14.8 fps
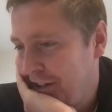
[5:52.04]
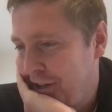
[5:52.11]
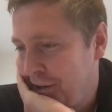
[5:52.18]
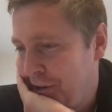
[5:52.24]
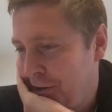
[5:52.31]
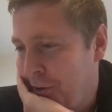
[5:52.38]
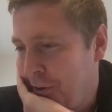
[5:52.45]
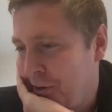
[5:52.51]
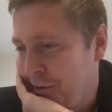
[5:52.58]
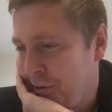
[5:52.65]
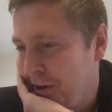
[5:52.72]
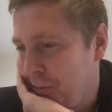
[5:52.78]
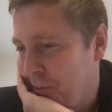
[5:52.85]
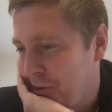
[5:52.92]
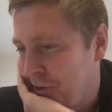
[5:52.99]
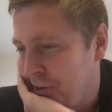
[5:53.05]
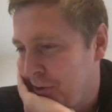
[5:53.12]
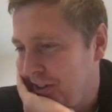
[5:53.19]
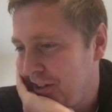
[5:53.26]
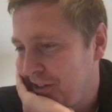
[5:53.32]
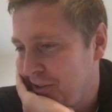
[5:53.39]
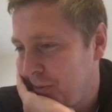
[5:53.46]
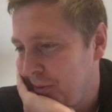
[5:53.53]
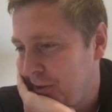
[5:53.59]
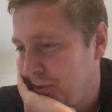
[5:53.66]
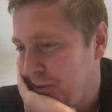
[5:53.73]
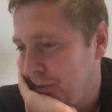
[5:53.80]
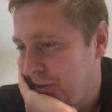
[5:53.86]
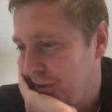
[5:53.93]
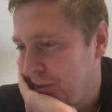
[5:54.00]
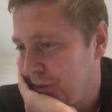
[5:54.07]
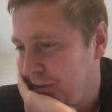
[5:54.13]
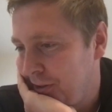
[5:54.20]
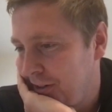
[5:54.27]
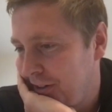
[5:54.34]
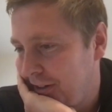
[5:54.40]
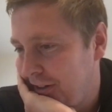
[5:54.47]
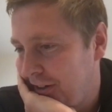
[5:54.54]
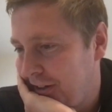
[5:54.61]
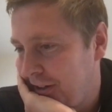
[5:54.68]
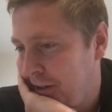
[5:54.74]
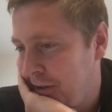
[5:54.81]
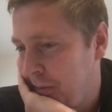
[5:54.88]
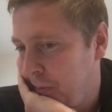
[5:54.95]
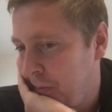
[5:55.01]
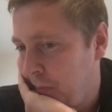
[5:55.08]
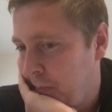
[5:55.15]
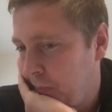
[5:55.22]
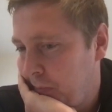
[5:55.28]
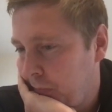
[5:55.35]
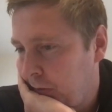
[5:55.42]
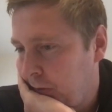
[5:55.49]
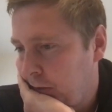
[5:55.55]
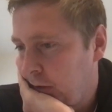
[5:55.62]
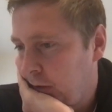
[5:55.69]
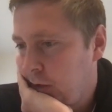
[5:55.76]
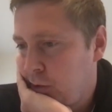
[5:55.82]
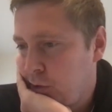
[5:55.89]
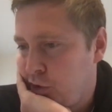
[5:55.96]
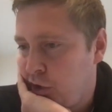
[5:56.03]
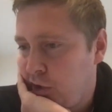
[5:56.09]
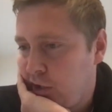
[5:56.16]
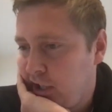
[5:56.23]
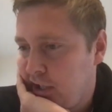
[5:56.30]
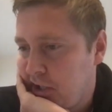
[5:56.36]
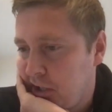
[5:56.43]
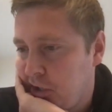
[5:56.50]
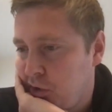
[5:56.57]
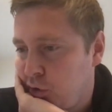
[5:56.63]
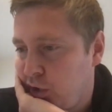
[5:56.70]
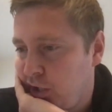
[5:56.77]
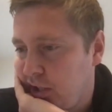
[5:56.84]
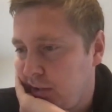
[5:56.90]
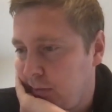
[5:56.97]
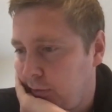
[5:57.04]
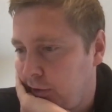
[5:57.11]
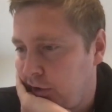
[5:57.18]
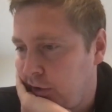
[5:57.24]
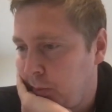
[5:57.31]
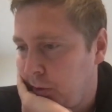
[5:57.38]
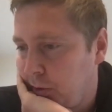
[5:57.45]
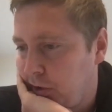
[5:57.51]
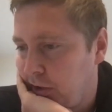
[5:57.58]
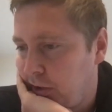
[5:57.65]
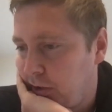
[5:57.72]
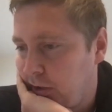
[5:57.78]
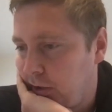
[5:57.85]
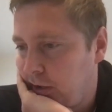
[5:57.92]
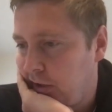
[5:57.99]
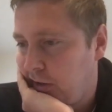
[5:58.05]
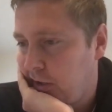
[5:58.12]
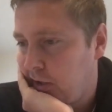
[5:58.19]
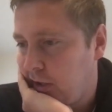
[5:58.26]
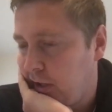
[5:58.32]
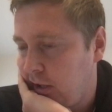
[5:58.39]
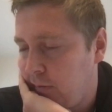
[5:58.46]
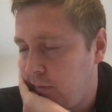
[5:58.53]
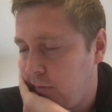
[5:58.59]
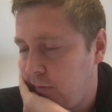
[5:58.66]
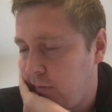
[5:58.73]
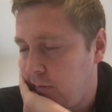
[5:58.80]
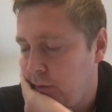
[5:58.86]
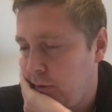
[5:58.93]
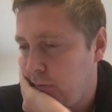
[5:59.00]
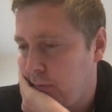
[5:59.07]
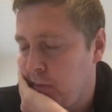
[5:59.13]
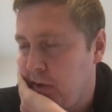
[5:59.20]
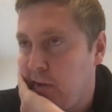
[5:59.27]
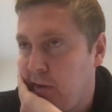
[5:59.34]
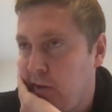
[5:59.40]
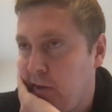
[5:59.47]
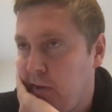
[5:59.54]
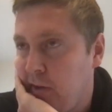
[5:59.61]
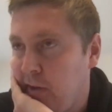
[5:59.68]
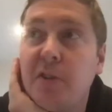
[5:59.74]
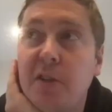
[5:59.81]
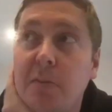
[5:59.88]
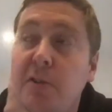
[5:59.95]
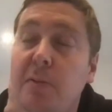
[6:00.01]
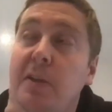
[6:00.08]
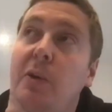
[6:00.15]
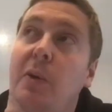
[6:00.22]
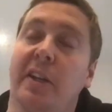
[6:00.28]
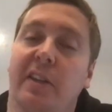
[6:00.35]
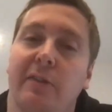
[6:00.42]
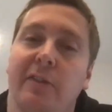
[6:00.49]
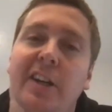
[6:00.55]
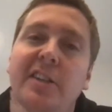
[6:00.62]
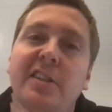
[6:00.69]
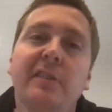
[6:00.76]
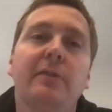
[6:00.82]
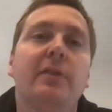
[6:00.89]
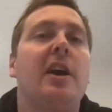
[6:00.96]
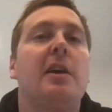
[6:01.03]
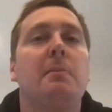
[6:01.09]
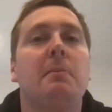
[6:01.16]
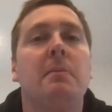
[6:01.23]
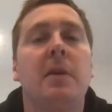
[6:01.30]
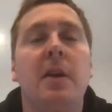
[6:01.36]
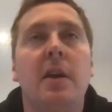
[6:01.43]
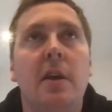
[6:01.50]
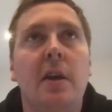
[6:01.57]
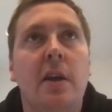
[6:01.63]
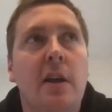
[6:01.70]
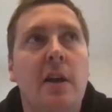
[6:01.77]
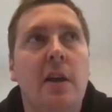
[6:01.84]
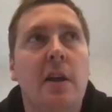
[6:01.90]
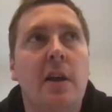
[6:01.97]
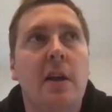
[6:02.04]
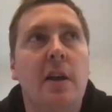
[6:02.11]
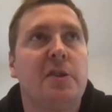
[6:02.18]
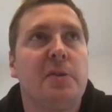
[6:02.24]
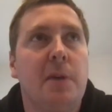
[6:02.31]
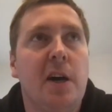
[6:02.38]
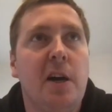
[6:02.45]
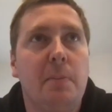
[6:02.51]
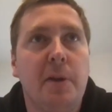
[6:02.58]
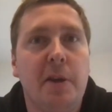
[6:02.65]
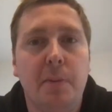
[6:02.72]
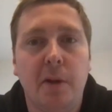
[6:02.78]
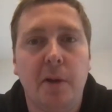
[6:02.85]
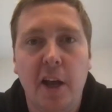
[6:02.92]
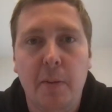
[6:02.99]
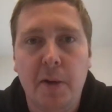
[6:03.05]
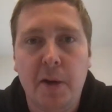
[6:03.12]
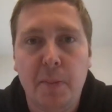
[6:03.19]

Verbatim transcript: No, I, I wouldn't do that to be honest with you. No, um, is an interesting variable that I think I've I've heard from different people. It seems to be quite divisive. Him from smart people how many